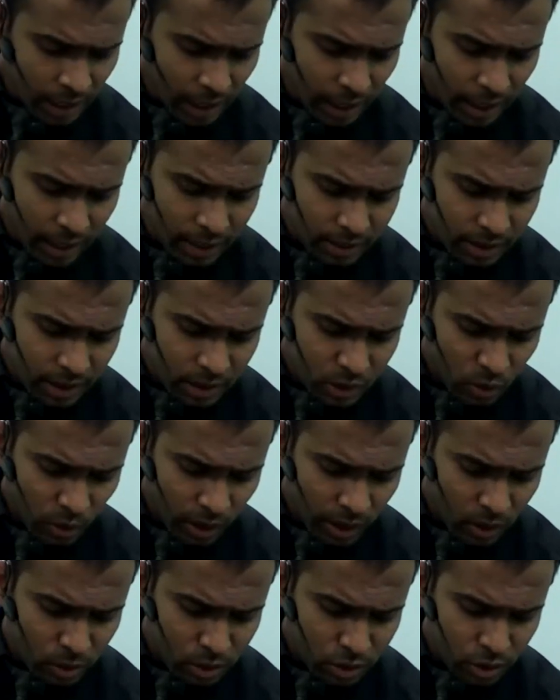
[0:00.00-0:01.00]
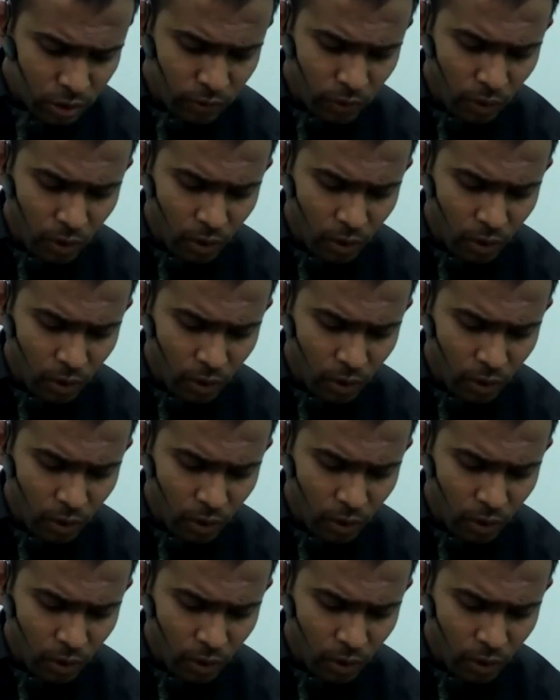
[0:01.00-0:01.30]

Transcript: are the square roots of